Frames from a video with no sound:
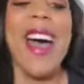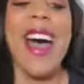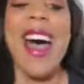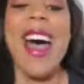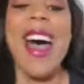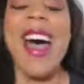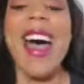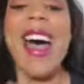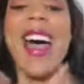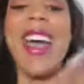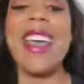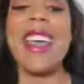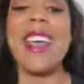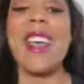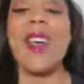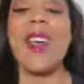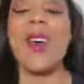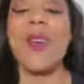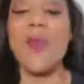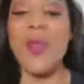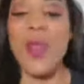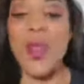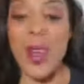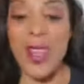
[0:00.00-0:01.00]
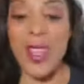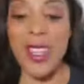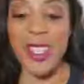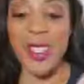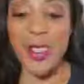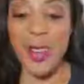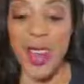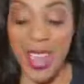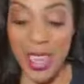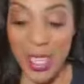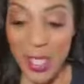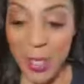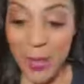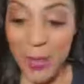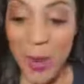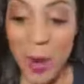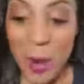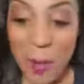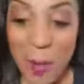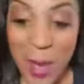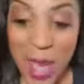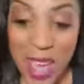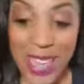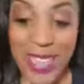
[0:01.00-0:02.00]
I am your
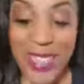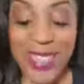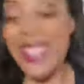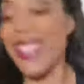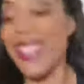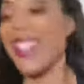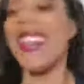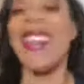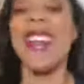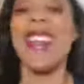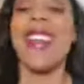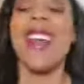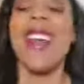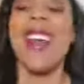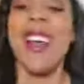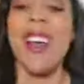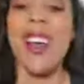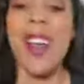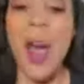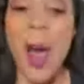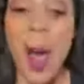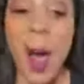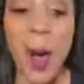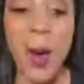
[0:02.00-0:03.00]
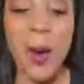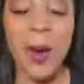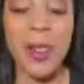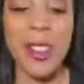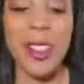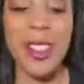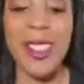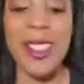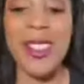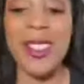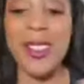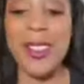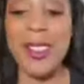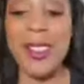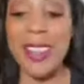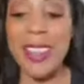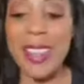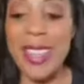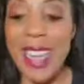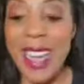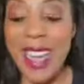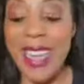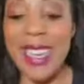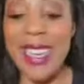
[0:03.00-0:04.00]
transformation coach.
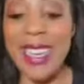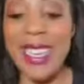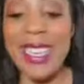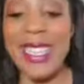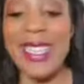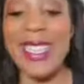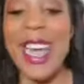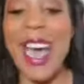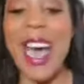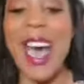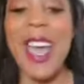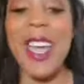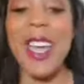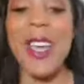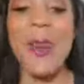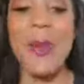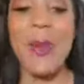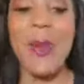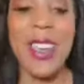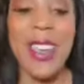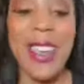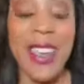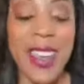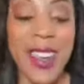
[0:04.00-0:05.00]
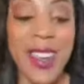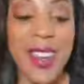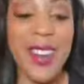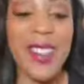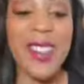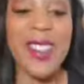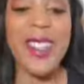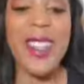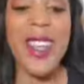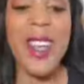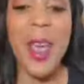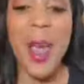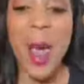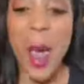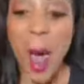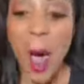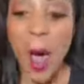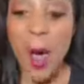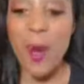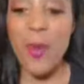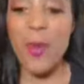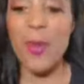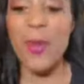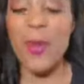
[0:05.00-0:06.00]
Ladies, I am here to
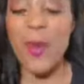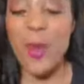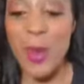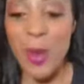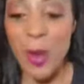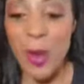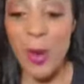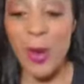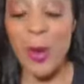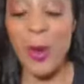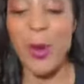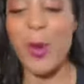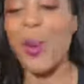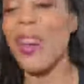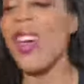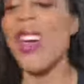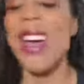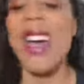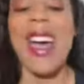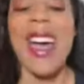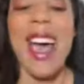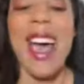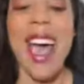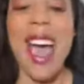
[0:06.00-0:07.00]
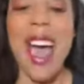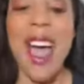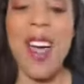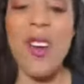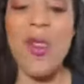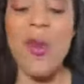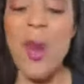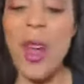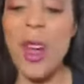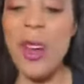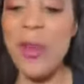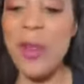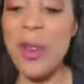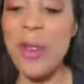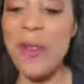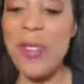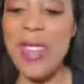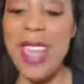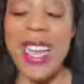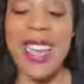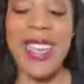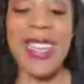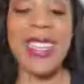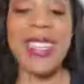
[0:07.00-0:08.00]
help you. I work with
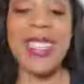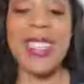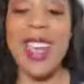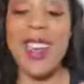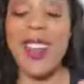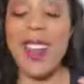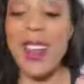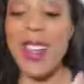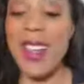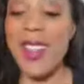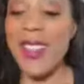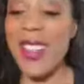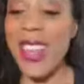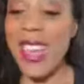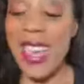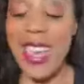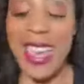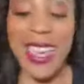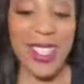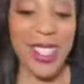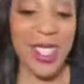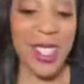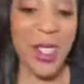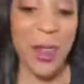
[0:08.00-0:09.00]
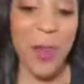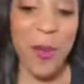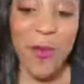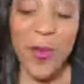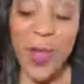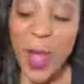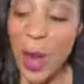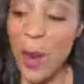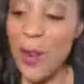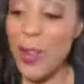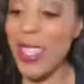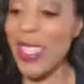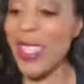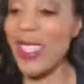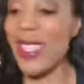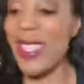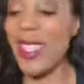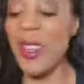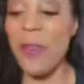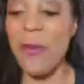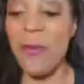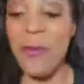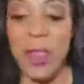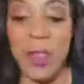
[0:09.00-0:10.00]
ladies that are in the ages of 30s
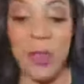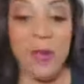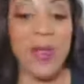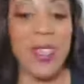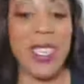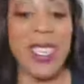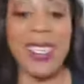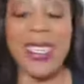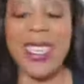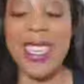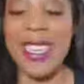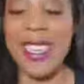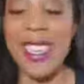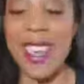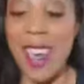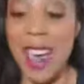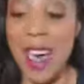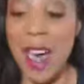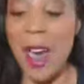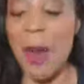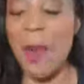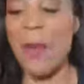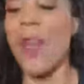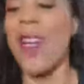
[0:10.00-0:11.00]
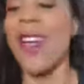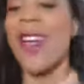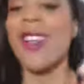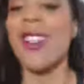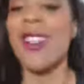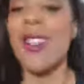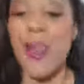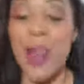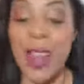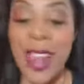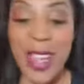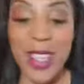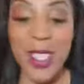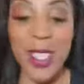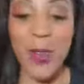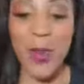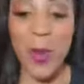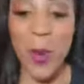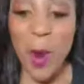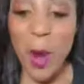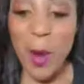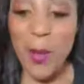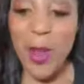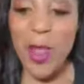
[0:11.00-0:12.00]
to 50s and up
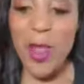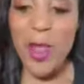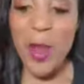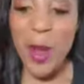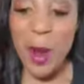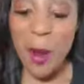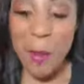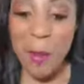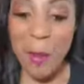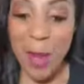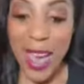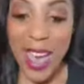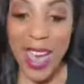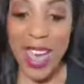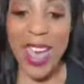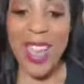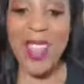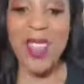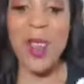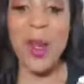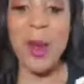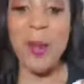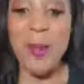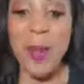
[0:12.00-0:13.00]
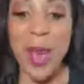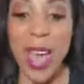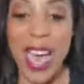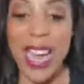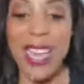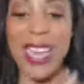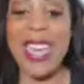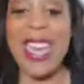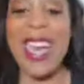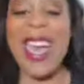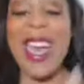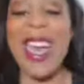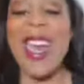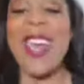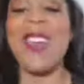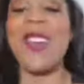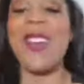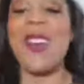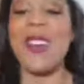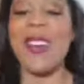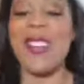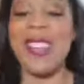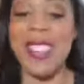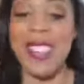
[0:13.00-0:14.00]
transforming your mind, your body,
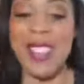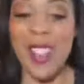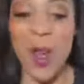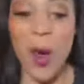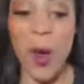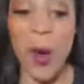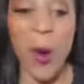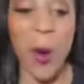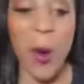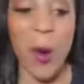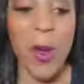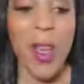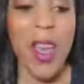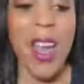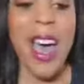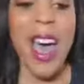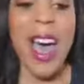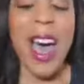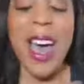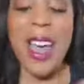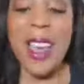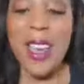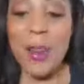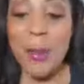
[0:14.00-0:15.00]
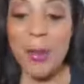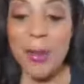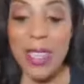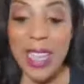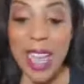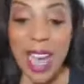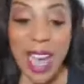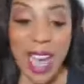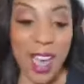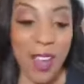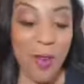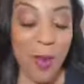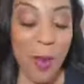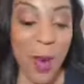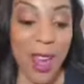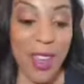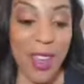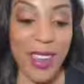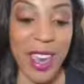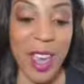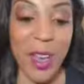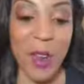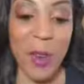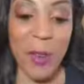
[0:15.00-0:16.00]
and your soul. I am live
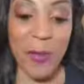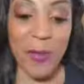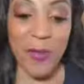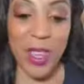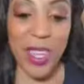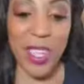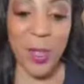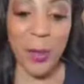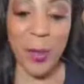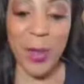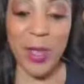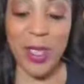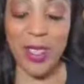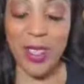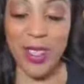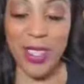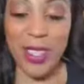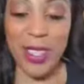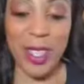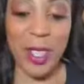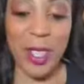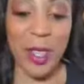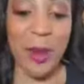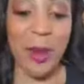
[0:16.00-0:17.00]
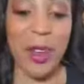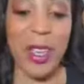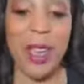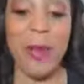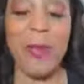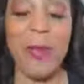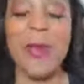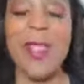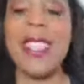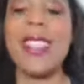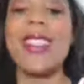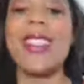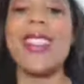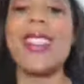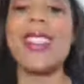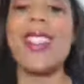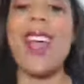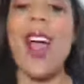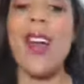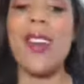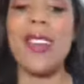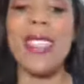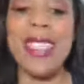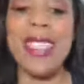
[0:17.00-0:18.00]
right now on Facebook and Instagram. This is
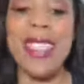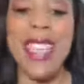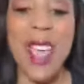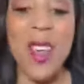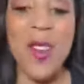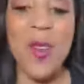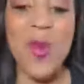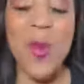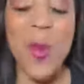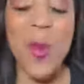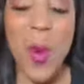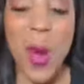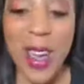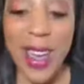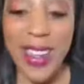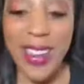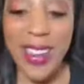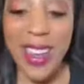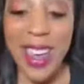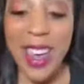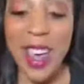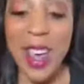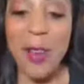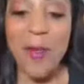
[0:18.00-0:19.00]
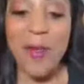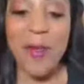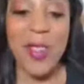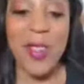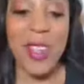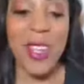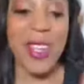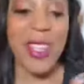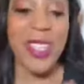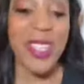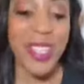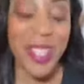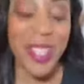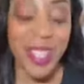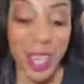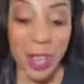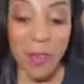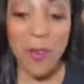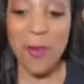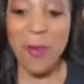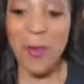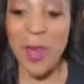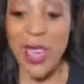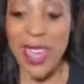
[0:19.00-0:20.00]
our day one of the
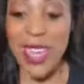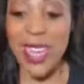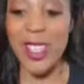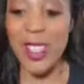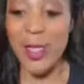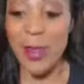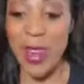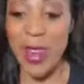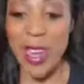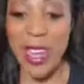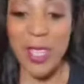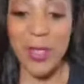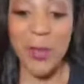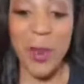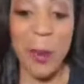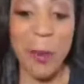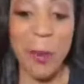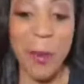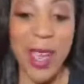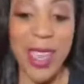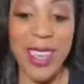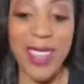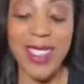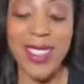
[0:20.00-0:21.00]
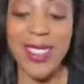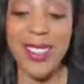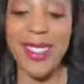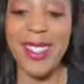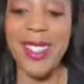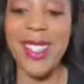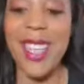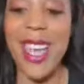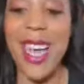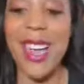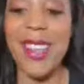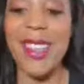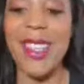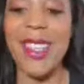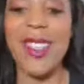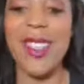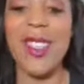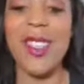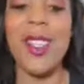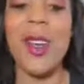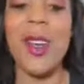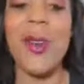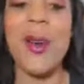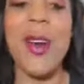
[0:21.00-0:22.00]
Shift Me Transformation Challenge.
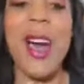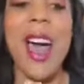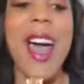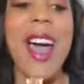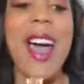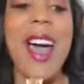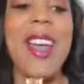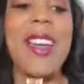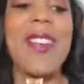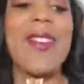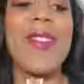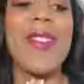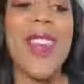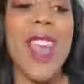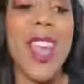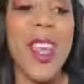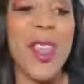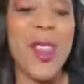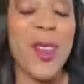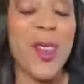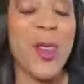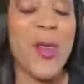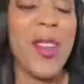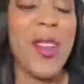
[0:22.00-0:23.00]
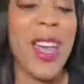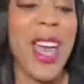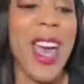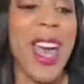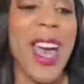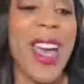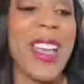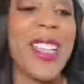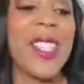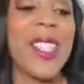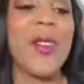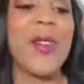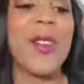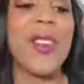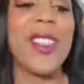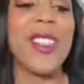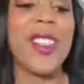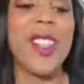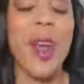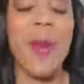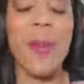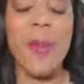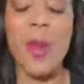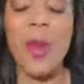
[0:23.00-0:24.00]
So I thank you guys for
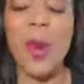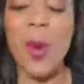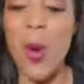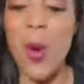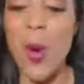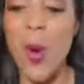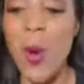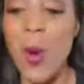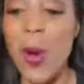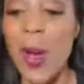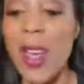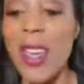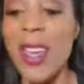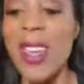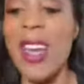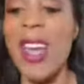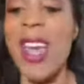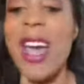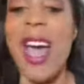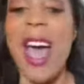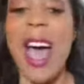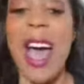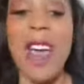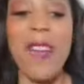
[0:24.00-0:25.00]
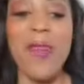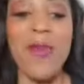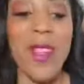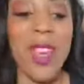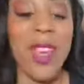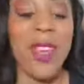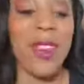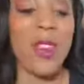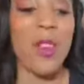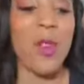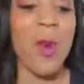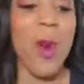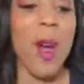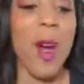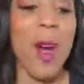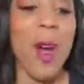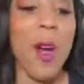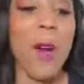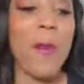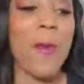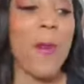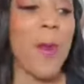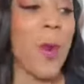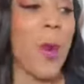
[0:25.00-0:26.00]
jumping on. I thank you
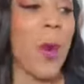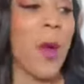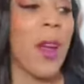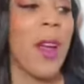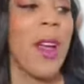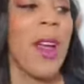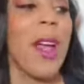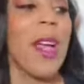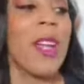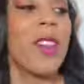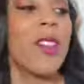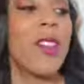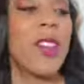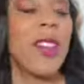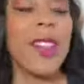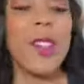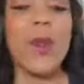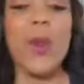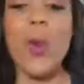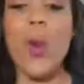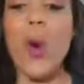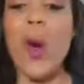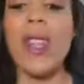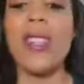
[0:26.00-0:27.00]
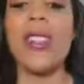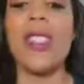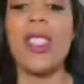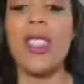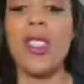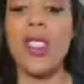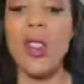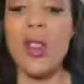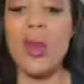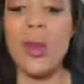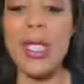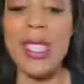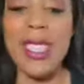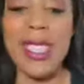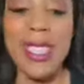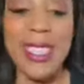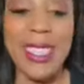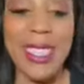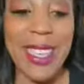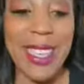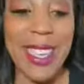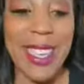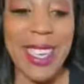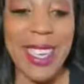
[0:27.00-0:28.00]
all for just wanting to
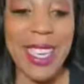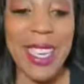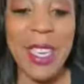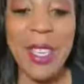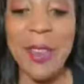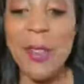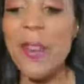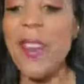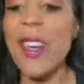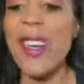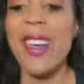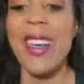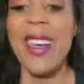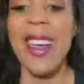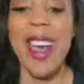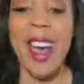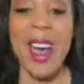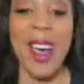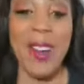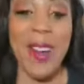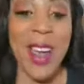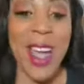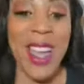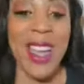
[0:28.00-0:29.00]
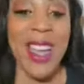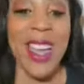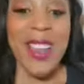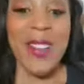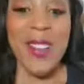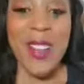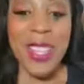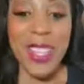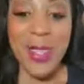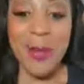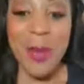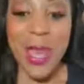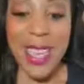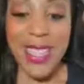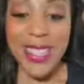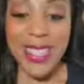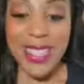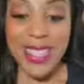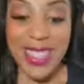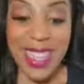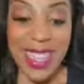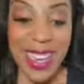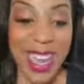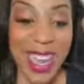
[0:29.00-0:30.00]
receive, all right, this
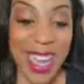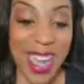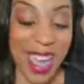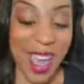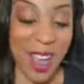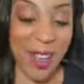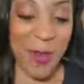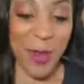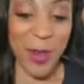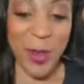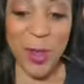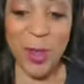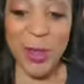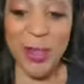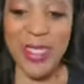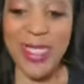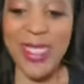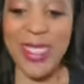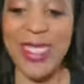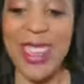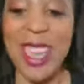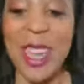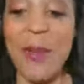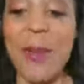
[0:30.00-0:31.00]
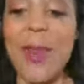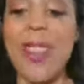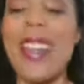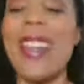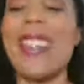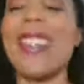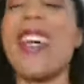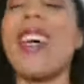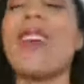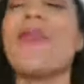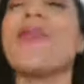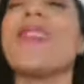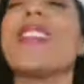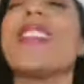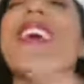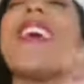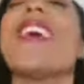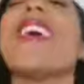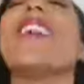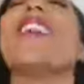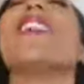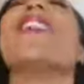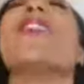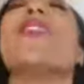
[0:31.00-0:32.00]
message that I have for you today because I'm
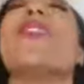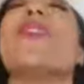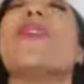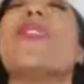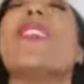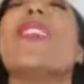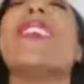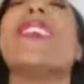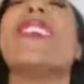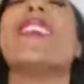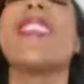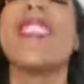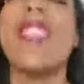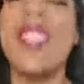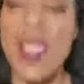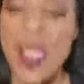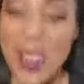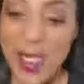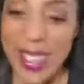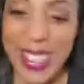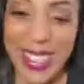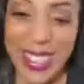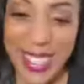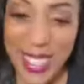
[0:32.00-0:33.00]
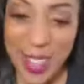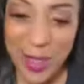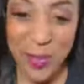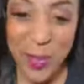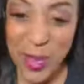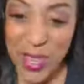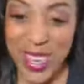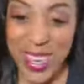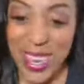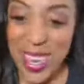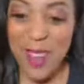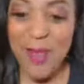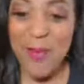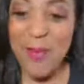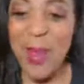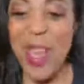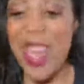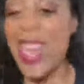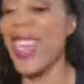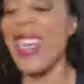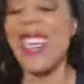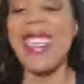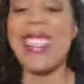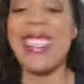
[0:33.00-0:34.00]
telling you, it is going to be
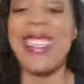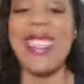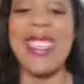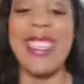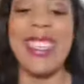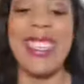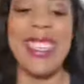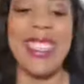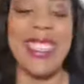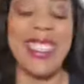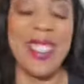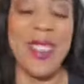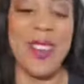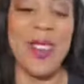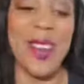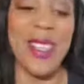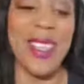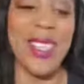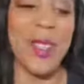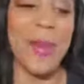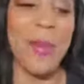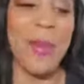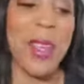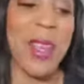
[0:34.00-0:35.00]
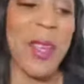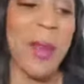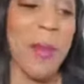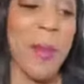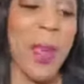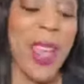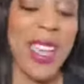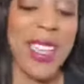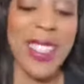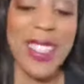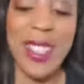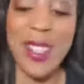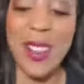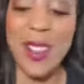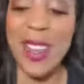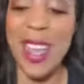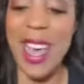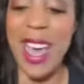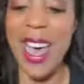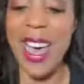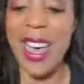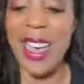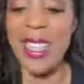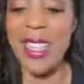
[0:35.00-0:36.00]
amazing. It's going to be amazing, you
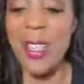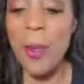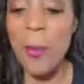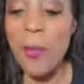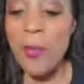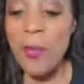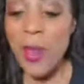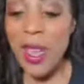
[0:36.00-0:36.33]
guys.